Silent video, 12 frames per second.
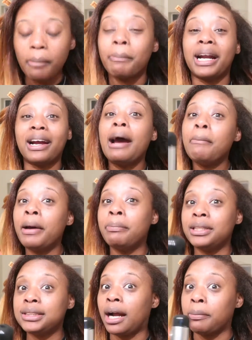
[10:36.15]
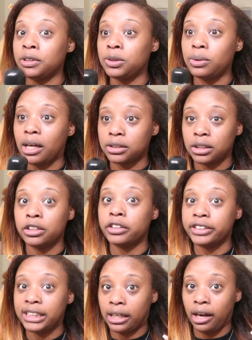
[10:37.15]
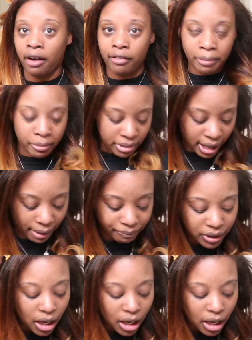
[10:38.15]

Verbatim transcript: But I got my big shop in two thousand thirteen. I remember that.